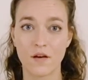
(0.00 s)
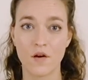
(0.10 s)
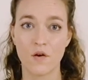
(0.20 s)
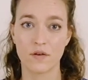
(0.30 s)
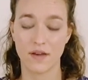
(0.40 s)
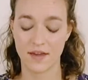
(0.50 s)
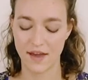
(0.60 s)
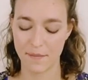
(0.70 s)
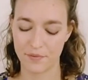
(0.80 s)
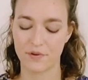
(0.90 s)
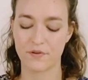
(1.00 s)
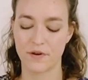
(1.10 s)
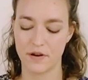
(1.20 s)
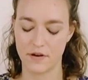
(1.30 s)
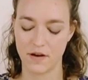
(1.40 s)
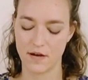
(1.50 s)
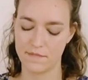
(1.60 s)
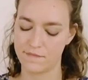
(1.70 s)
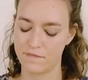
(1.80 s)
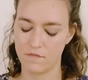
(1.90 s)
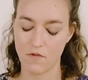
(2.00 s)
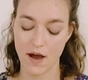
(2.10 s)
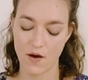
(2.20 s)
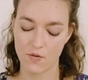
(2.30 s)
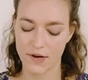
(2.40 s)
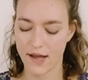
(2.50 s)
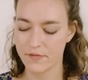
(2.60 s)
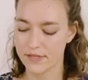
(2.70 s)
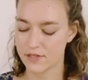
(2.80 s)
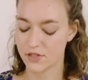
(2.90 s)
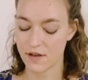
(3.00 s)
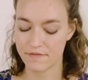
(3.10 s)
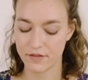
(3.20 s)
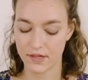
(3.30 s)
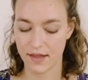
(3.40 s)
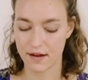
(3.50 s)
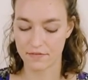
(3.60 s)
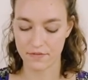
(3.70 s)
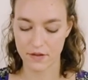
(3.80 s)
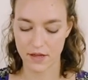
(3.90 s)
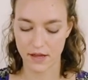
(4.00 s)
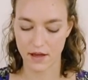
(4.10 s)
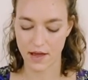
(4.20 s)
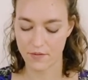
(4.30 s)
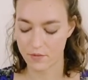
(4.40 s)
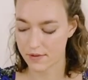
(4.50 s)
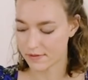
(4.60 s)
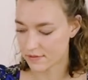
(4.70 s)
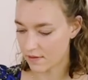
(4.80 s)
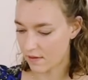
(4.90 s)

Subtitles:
Okay, Capricorn, wow, when I was shuffling that, I feel like I was